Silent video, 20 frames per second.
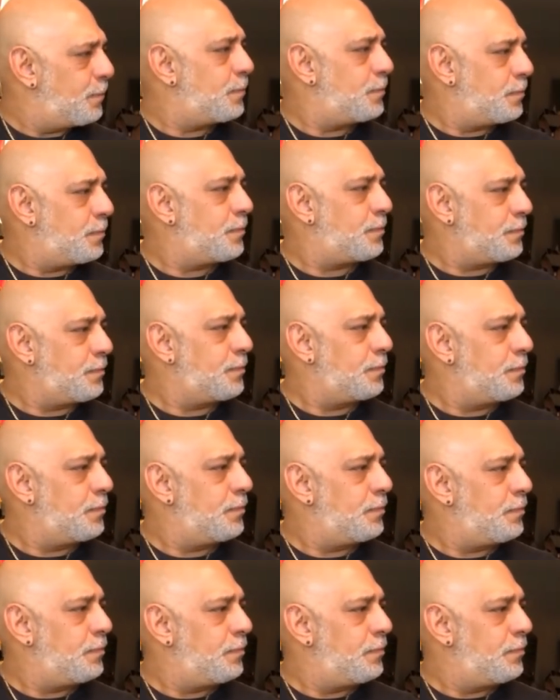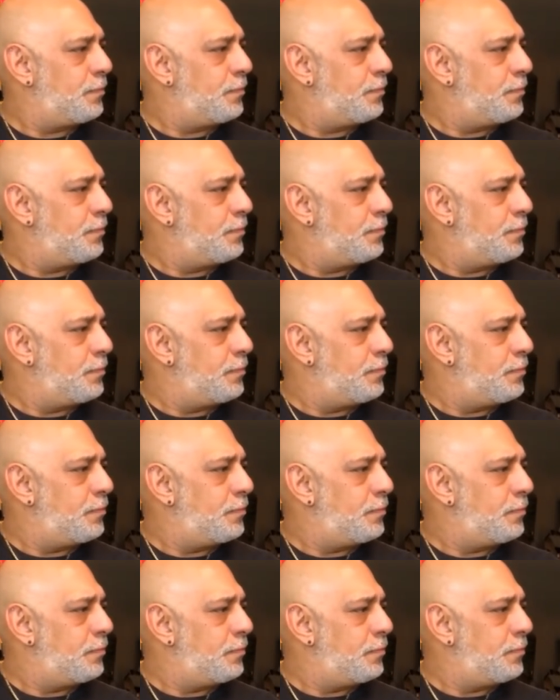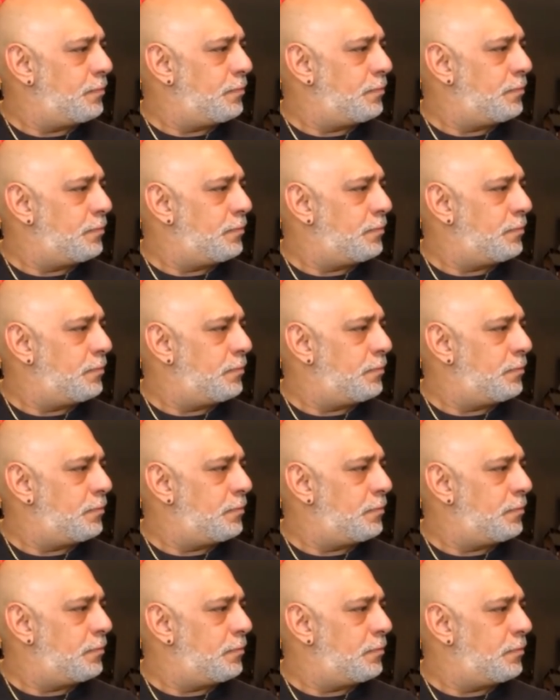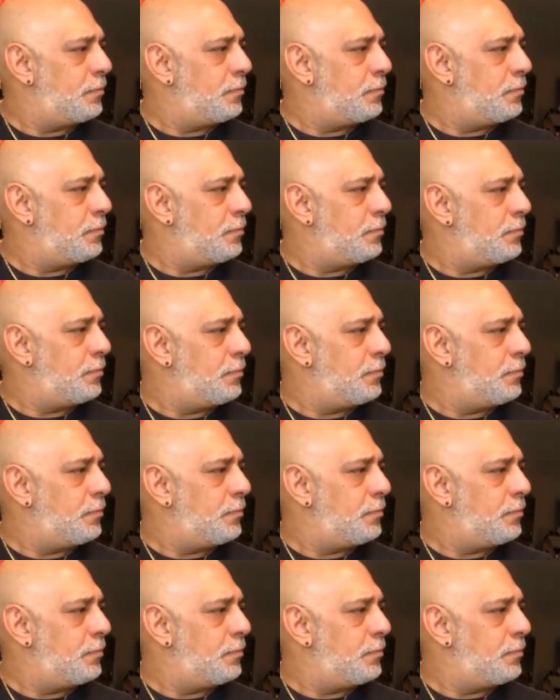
(not speaking)